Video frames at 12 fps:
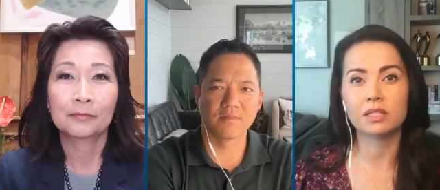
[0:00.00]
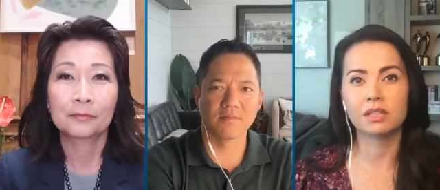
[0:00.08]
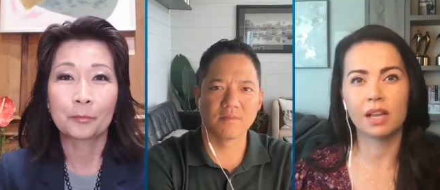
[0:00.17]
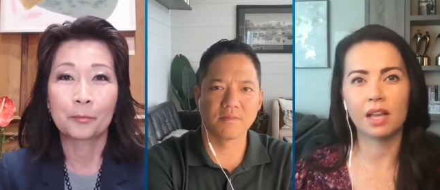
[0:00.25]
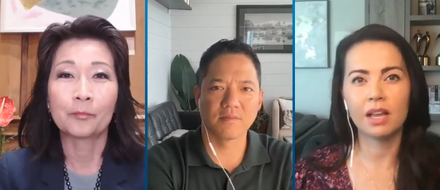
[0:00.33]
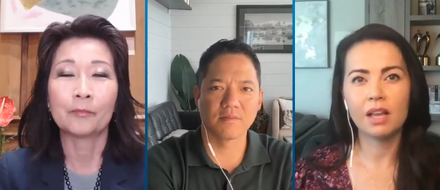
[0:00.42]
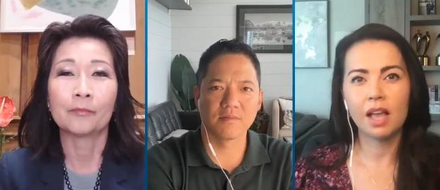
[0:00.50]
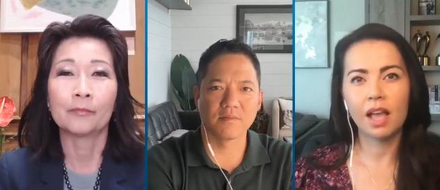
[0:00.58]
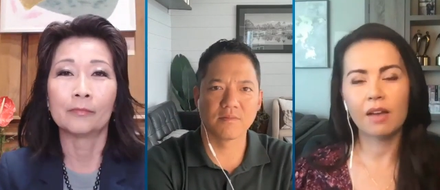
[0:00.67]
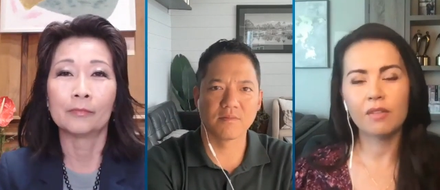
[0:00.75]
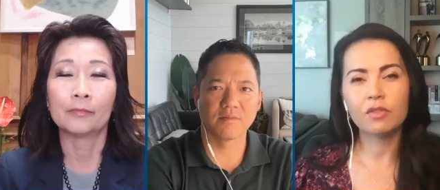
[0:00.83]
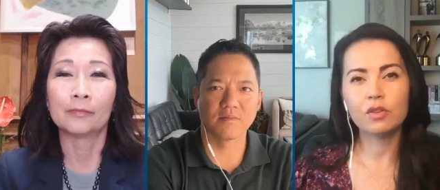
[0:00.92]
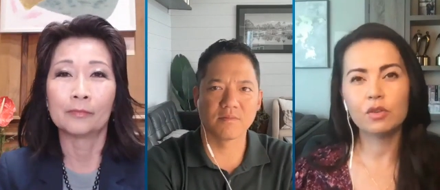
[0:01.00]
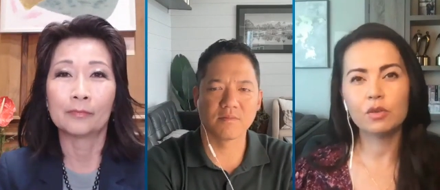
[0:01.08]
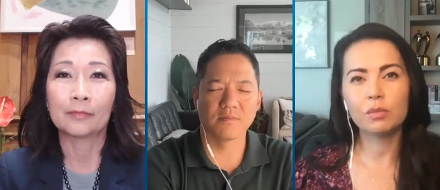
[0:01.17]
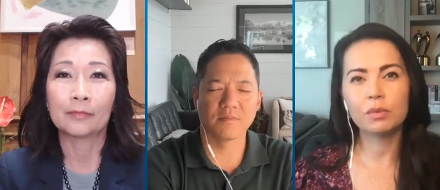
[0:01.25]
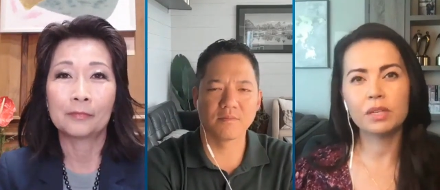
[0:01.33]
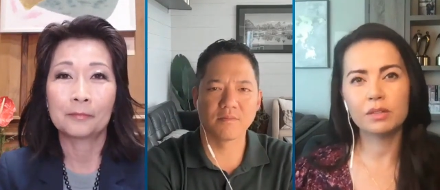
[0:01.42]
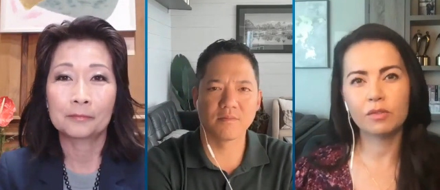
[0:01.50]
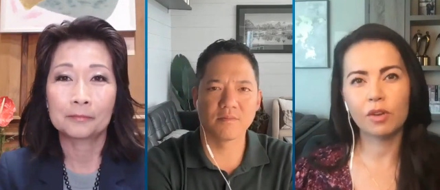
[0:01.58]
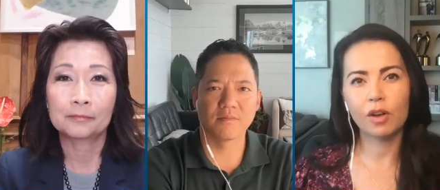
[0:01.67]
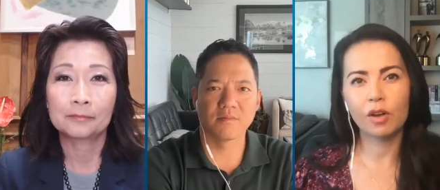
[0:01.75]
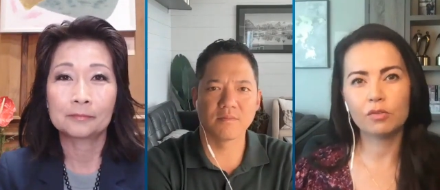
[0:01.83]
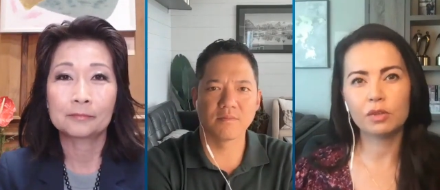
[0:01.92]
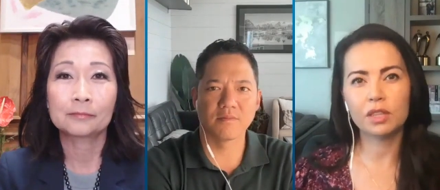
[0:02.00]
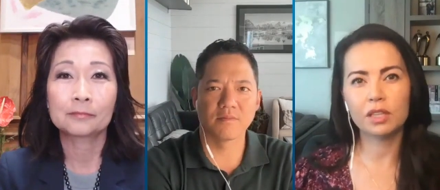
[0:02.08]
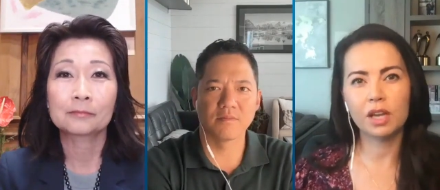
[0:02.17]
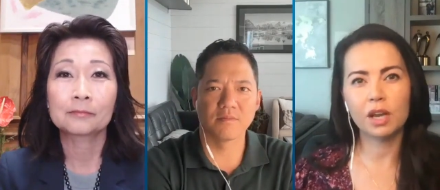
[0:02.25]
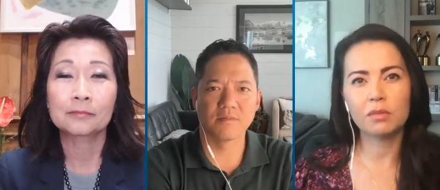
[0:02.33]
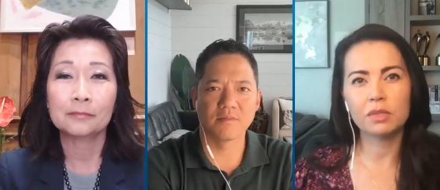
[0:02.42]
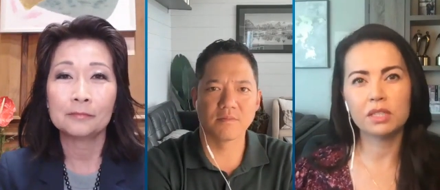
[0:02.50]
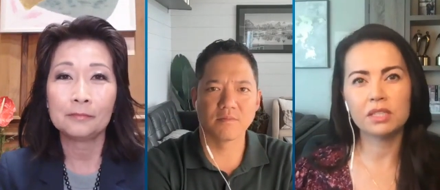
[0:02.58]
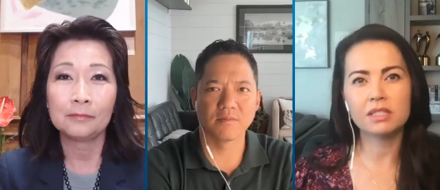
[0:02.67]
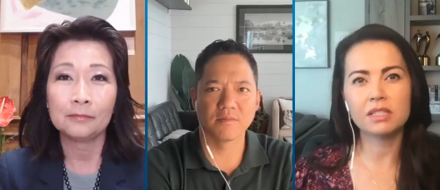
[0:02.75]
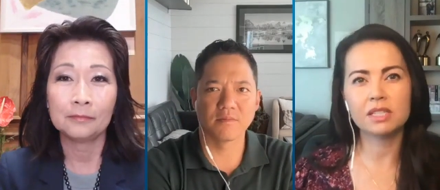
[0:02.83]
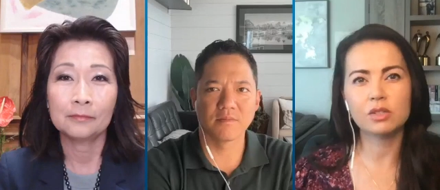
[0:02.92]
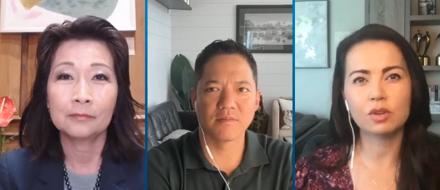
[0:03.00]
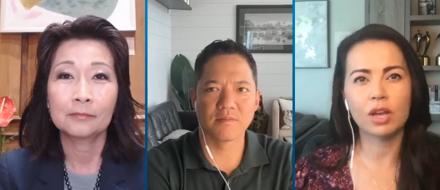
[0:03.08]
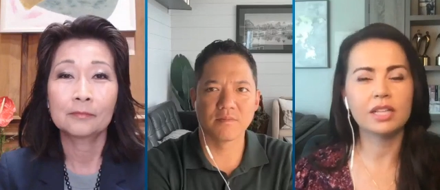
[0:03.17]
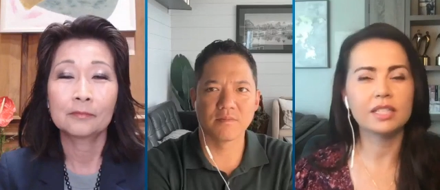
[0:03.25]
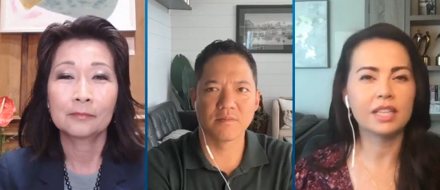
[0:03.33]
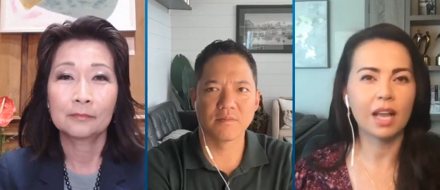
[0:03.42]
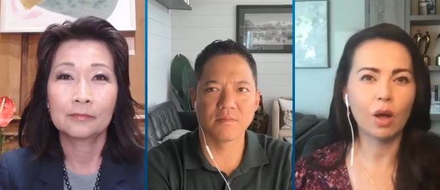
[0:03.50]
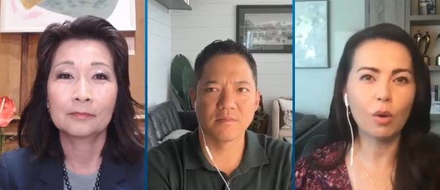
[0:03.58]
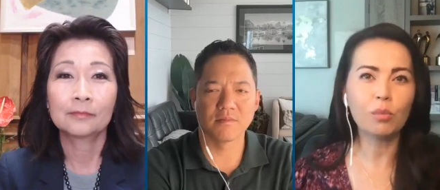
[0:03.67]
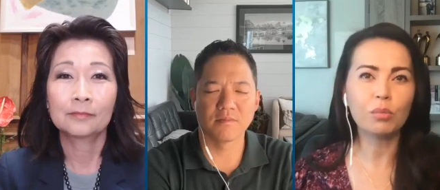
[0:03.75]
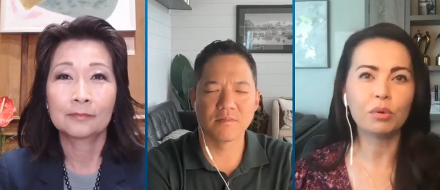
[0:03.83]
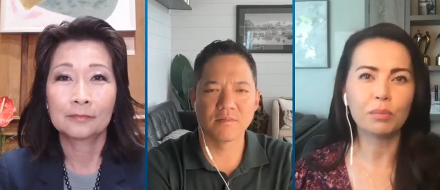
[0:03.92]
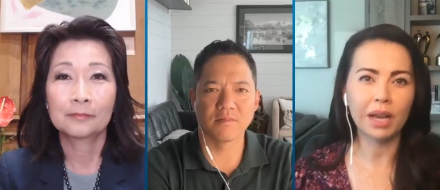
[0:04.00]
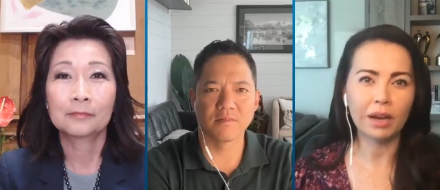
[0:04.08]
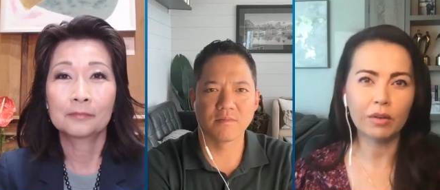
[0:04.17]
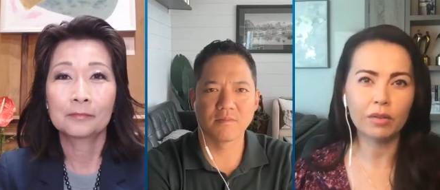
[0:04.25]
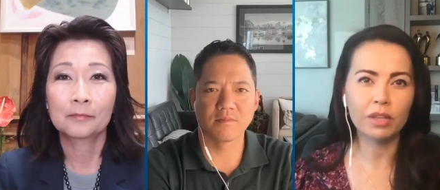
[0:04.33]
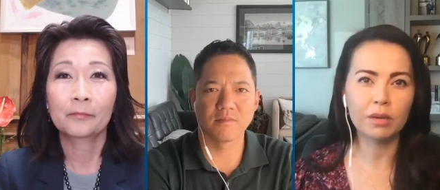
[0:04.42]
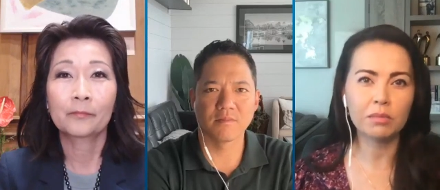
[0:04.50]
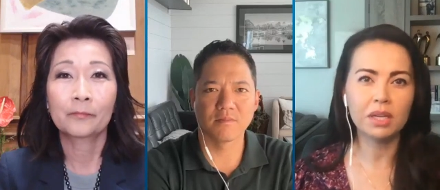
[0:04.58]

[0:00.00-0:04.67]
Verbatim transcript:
Speaker 1: And mm-hmm. have you mm-hmm. been involved with the nominees in trying to help prepare them,